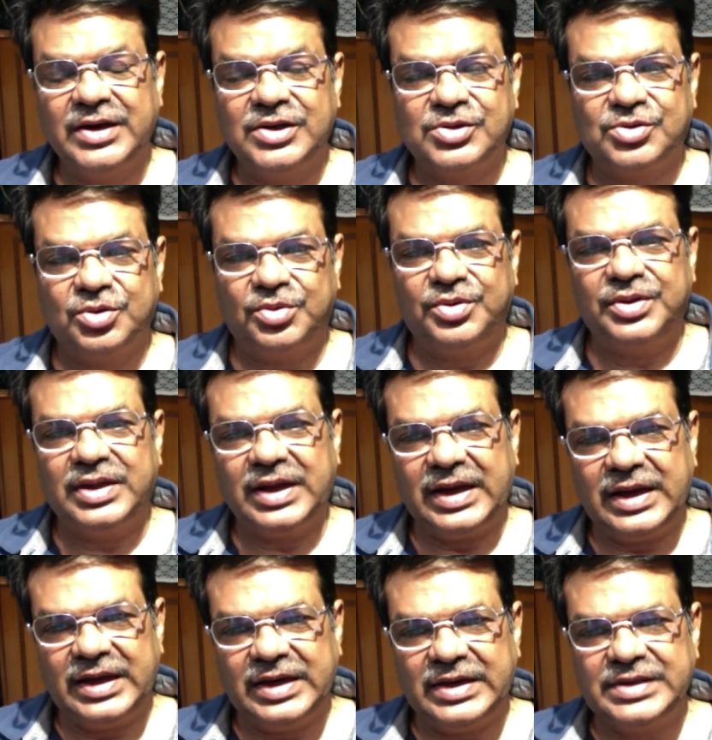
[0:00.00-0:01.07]
So the
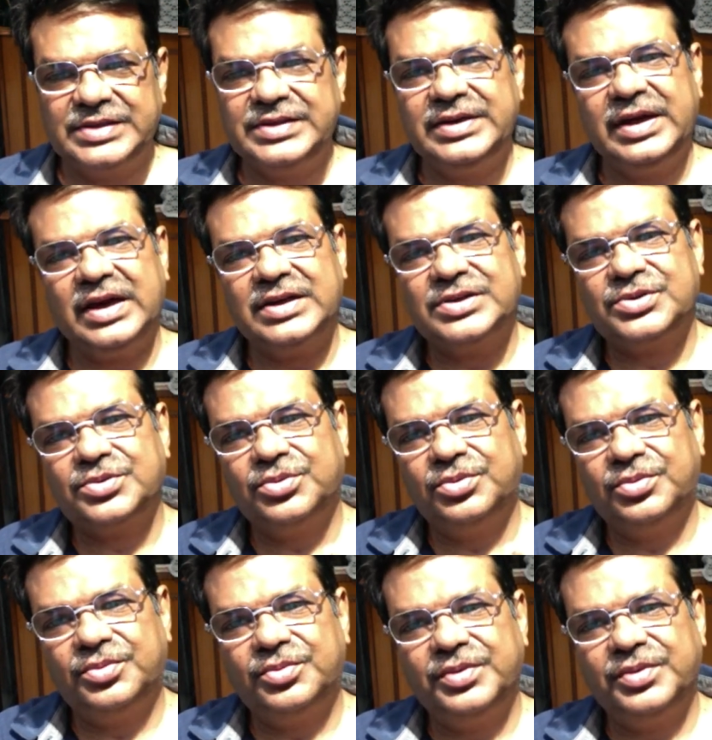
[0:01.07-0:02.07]
energy has to